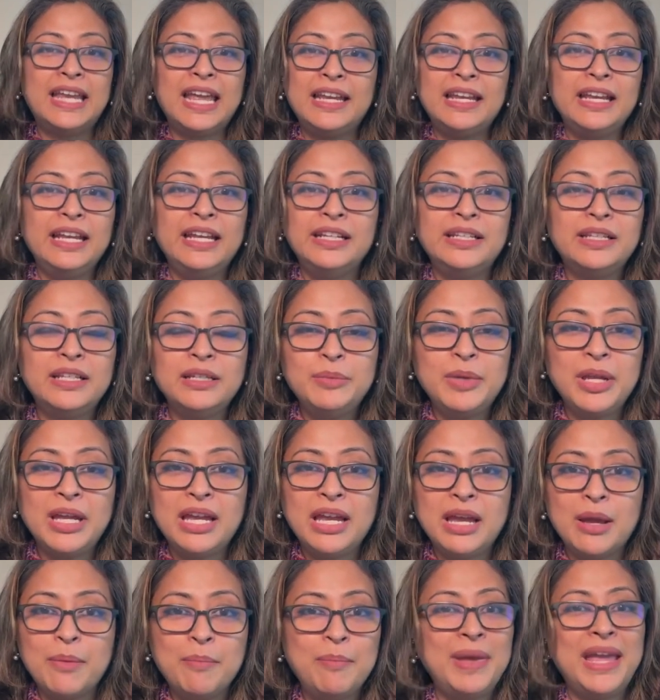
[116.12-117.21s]
can either
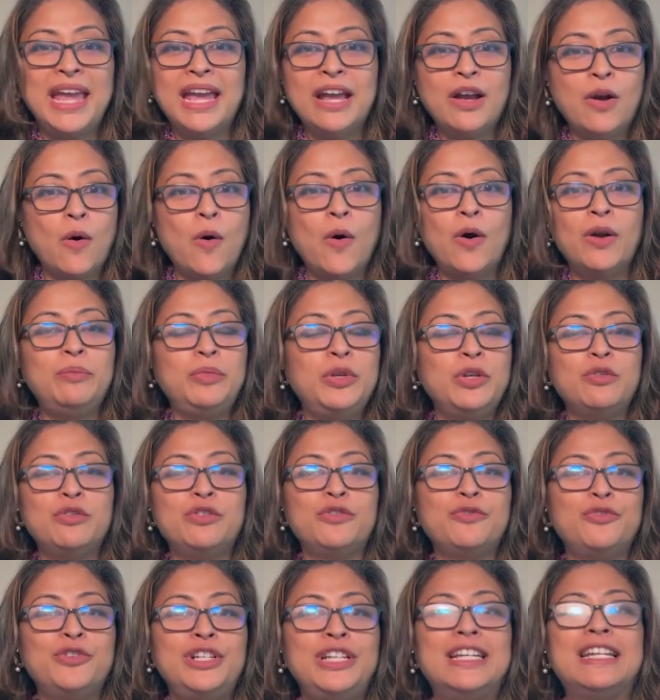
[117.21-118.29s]
be big or
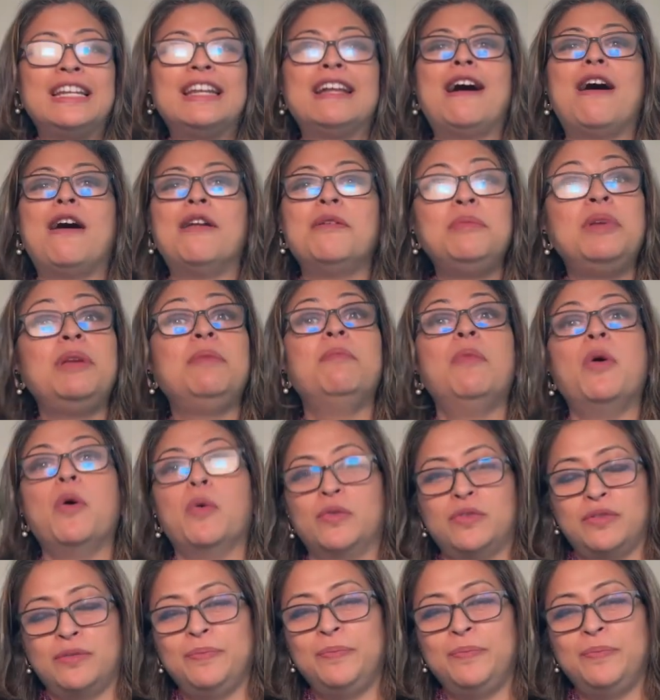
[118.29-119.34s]
beautiful, it can't be both.